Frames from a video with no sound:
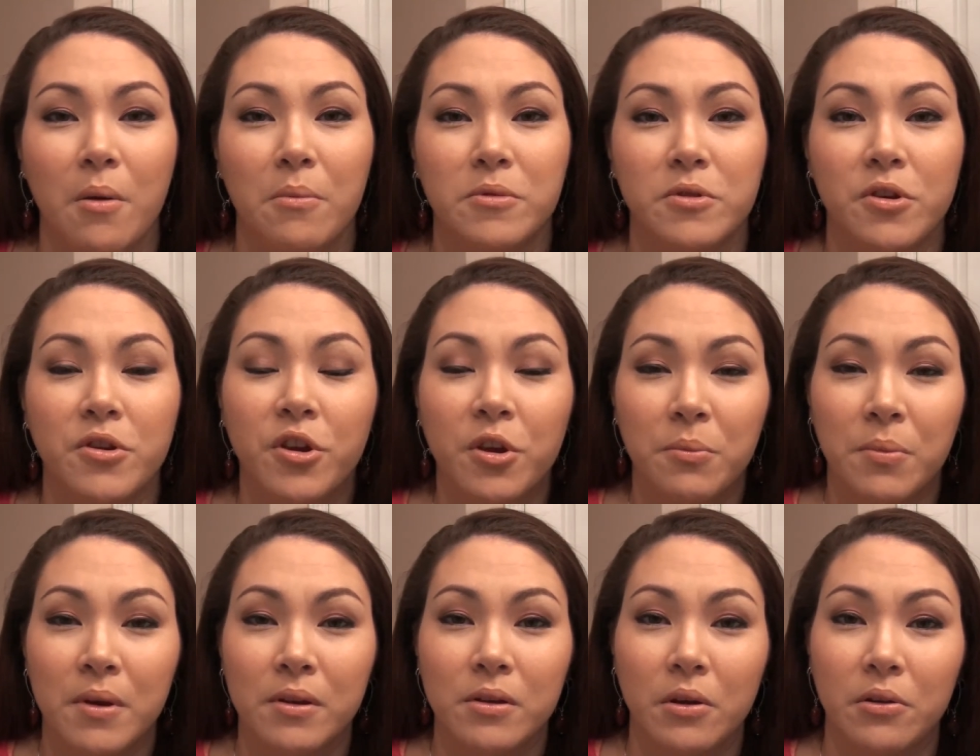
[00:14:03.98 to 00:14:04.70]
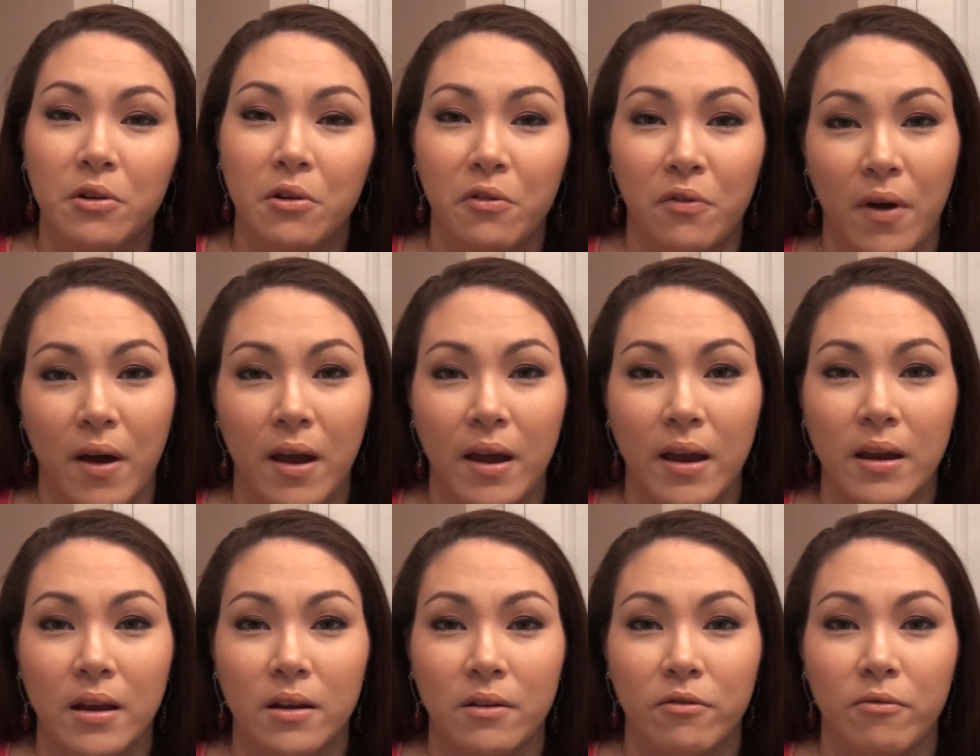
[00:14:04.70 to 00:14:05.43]
so you can be
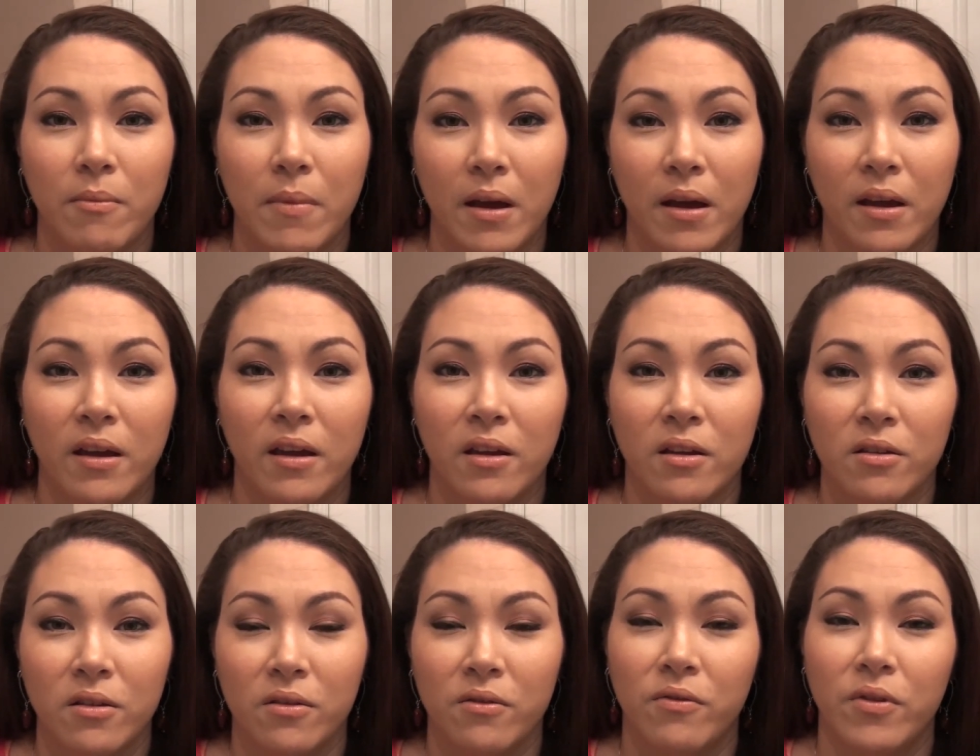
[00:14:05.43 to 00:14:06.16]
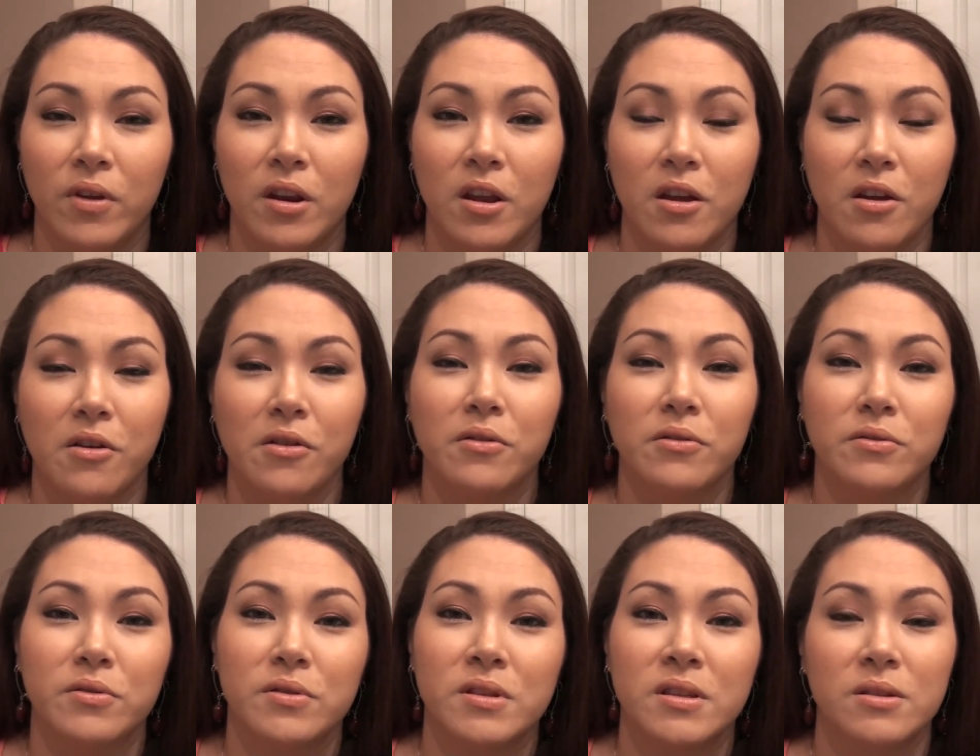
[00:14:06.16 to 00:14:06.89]
notified of my
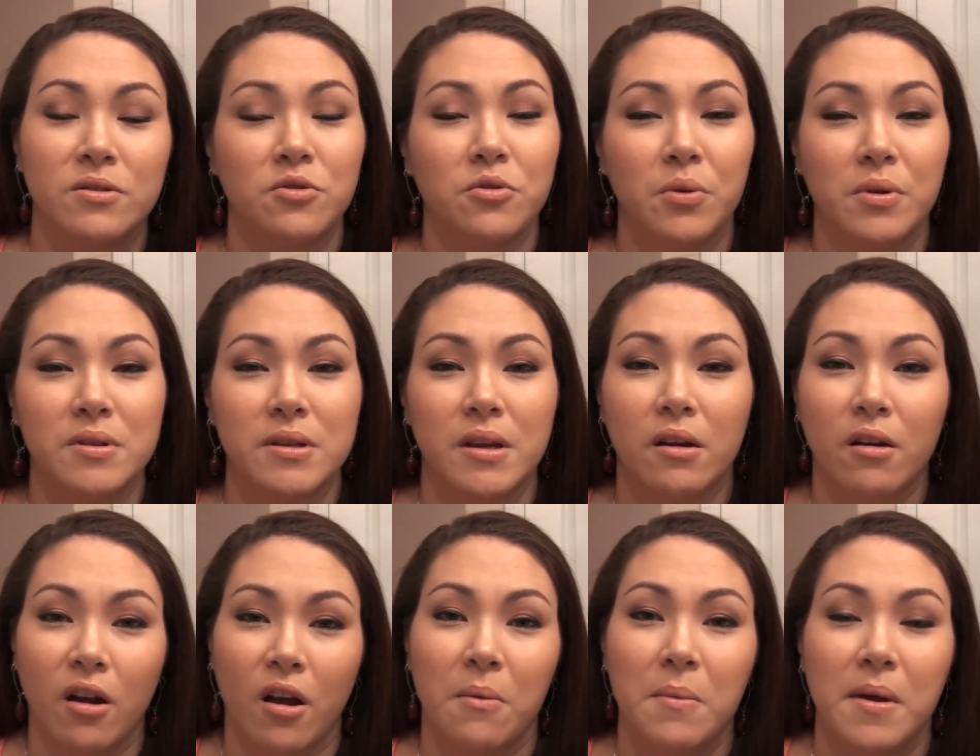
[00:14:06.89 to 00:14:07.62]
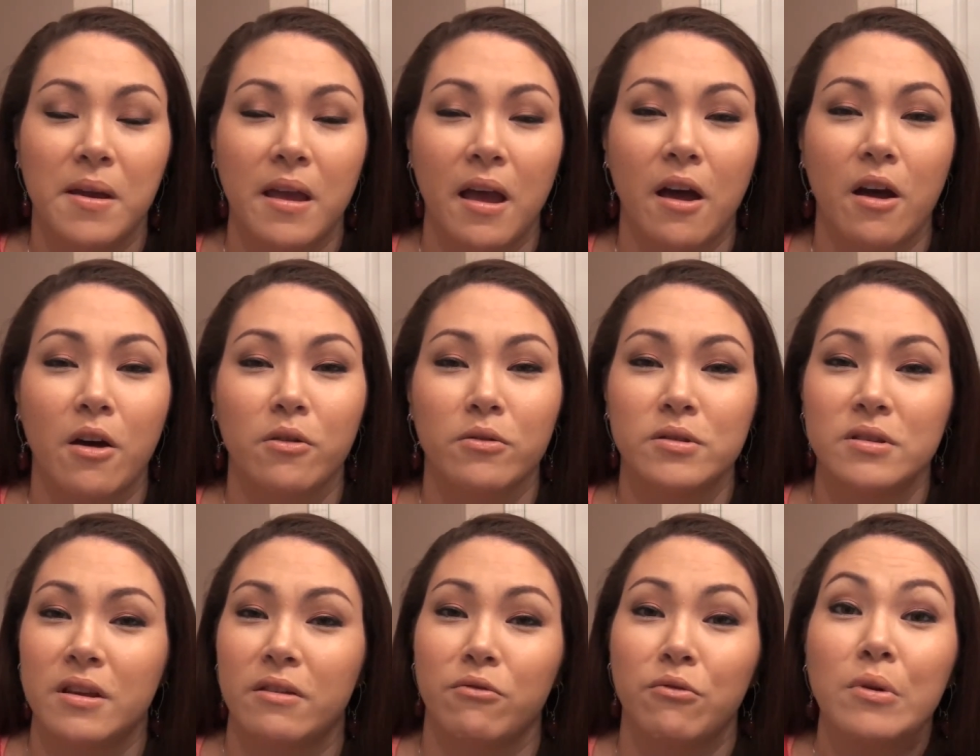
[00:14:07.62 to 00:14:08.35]
videos, new ones that are coming
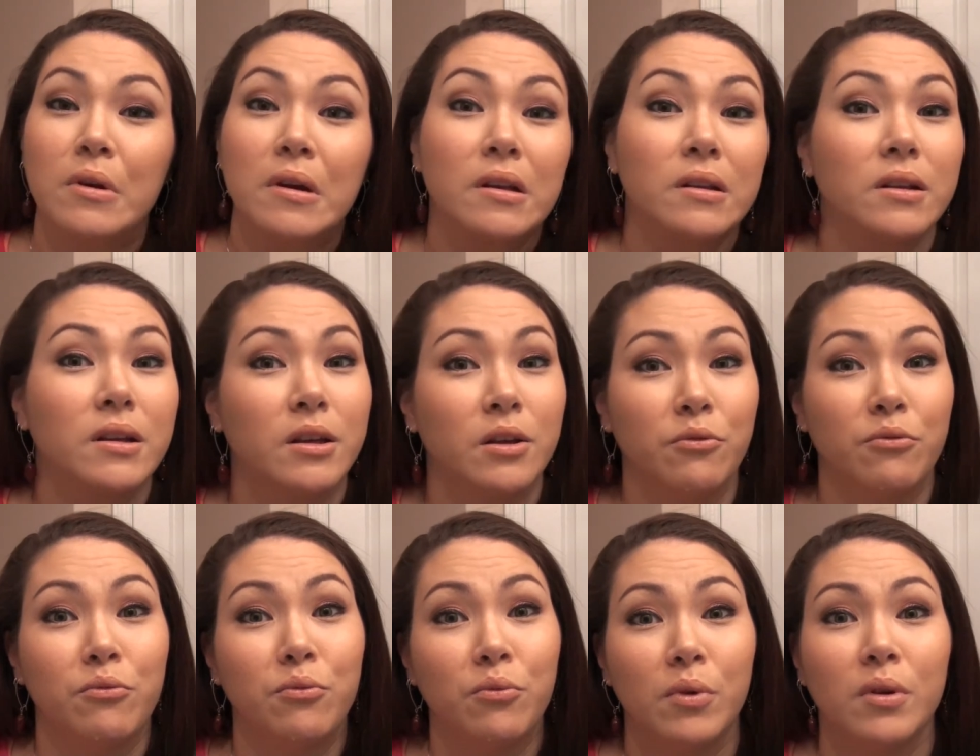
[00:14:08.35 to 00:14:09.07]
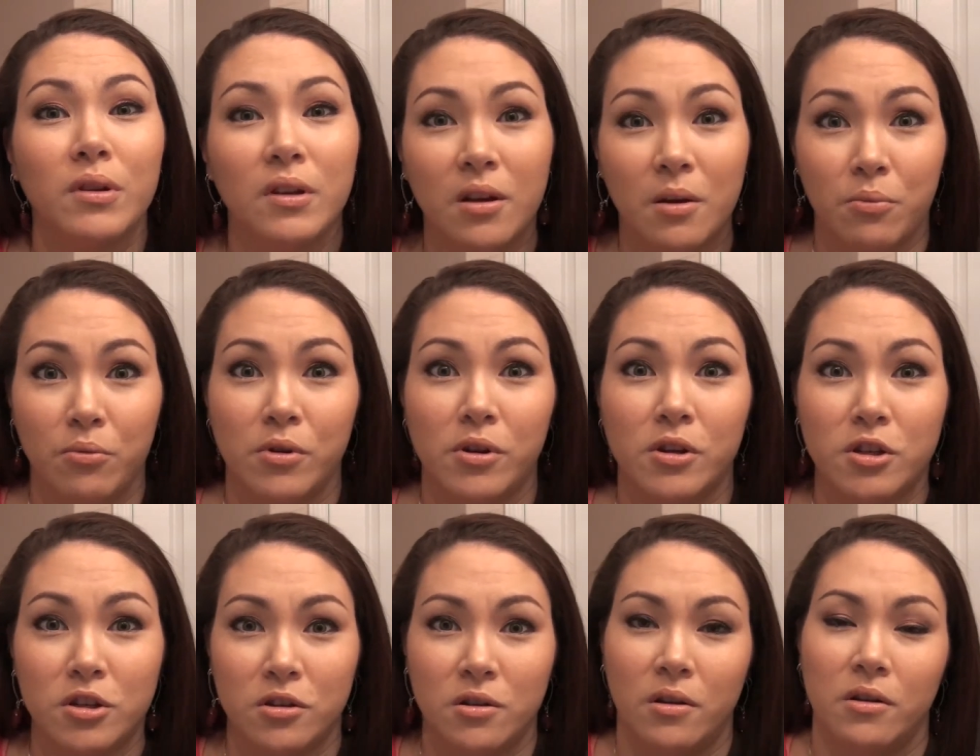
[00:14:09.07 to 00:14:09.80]
out. I really
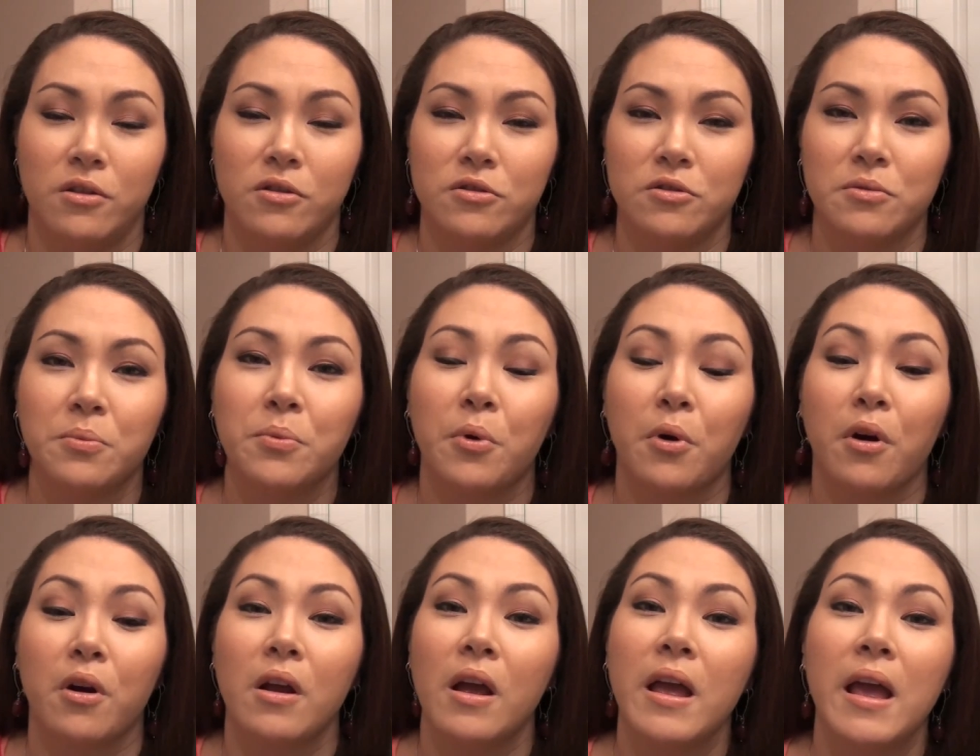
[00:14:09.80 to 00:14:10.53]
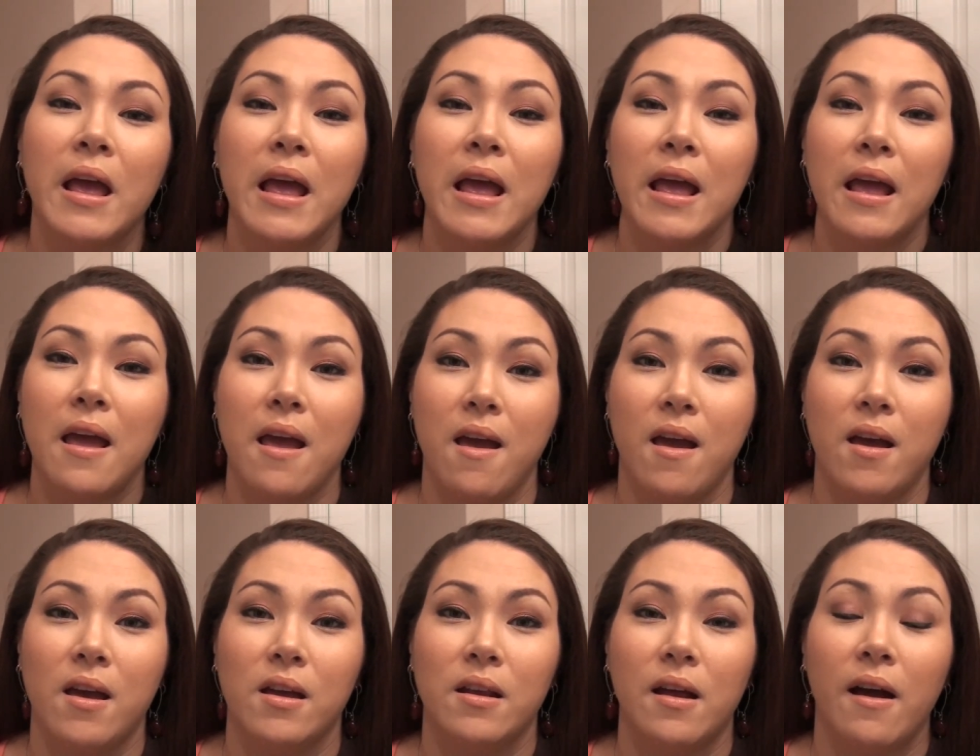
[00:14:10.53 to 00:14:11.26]
appreciate your support,
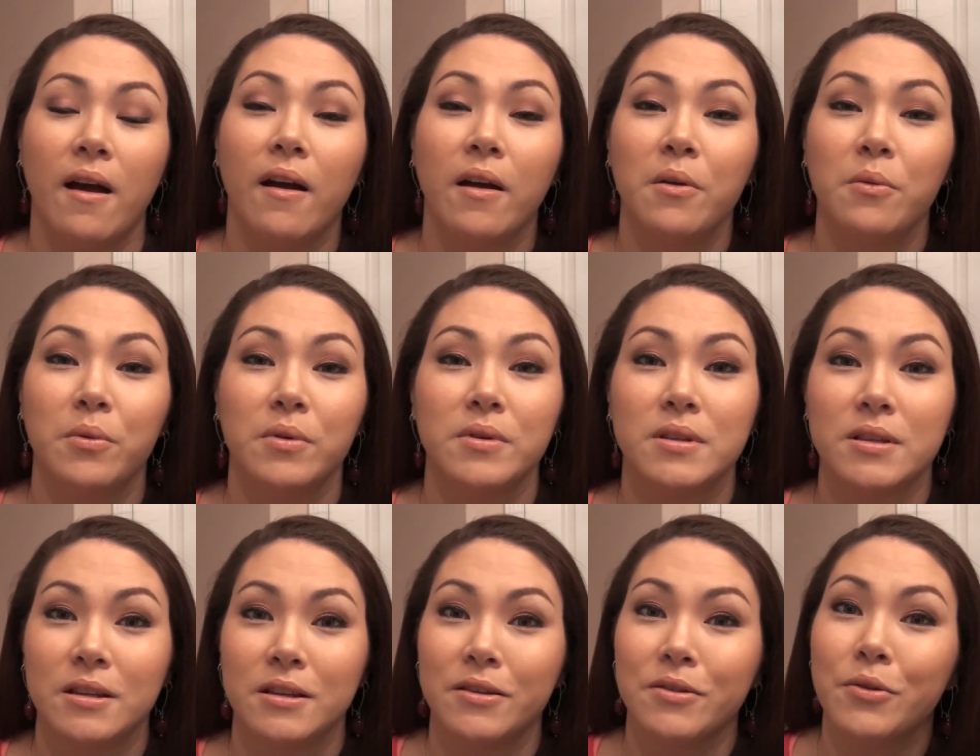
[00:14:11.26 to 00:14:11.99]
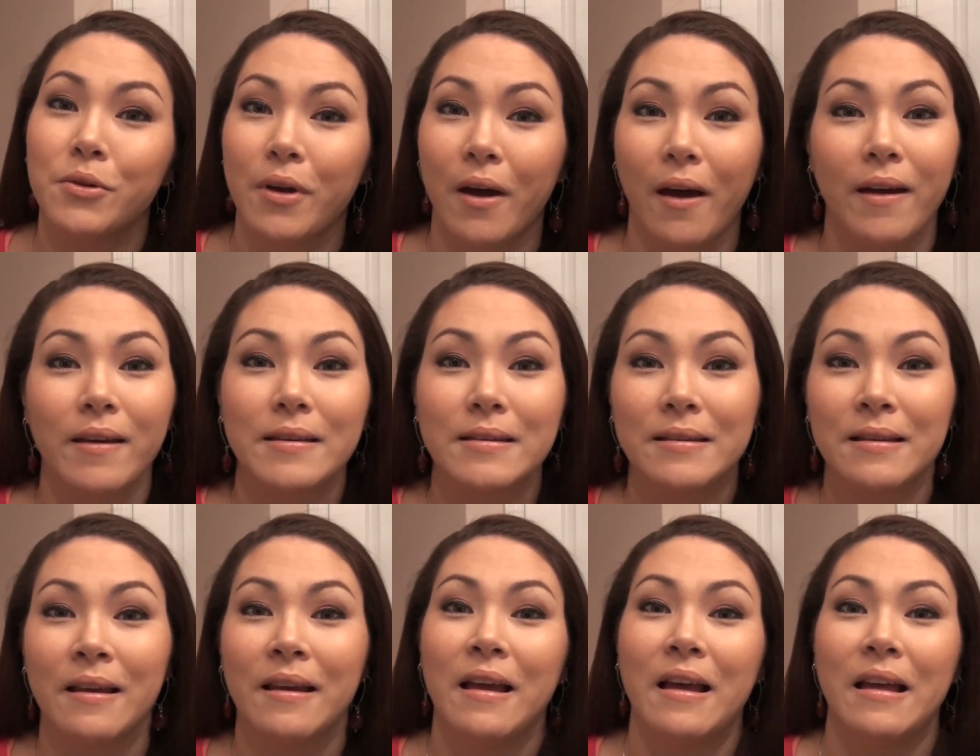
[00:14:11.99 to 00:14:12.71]
and I will see you
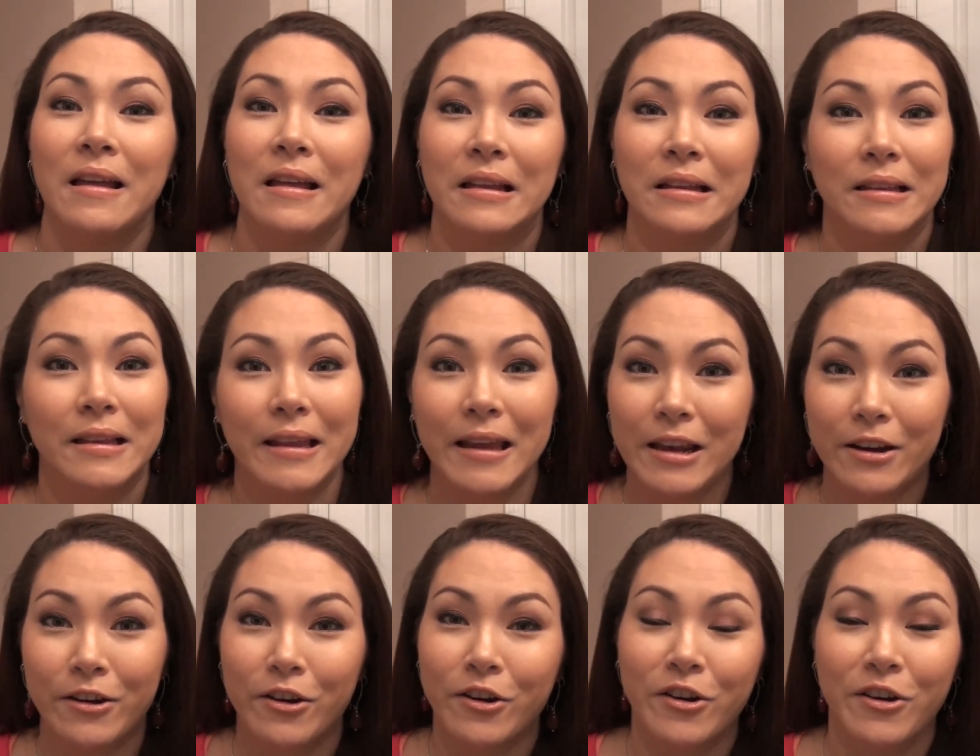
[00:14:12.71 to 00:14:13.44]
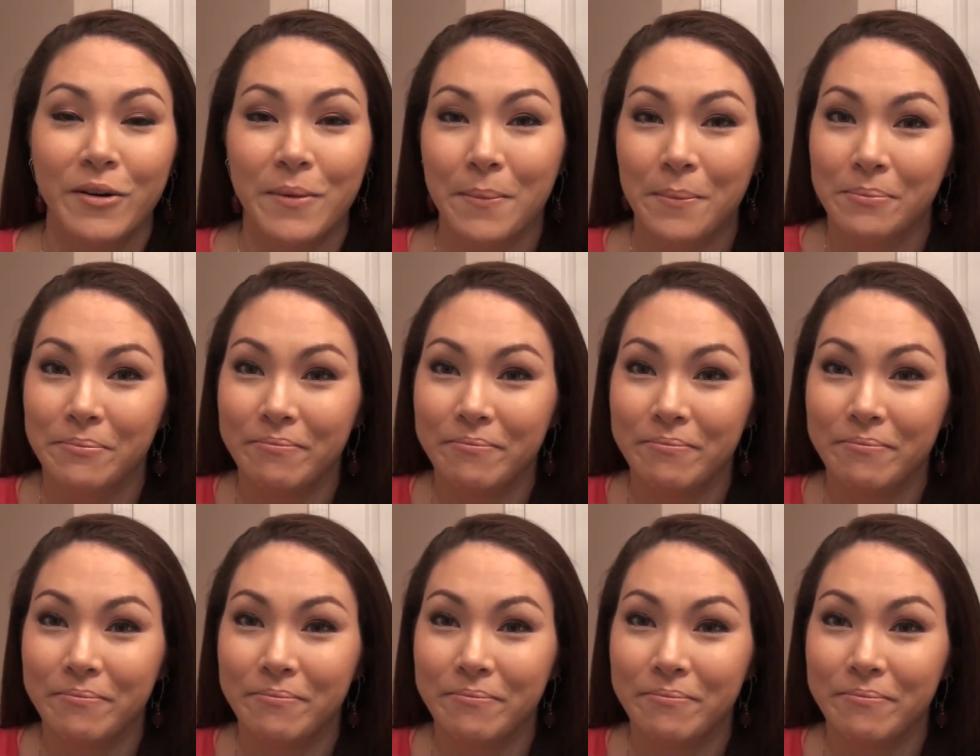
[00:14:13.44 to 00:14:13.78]
guys later.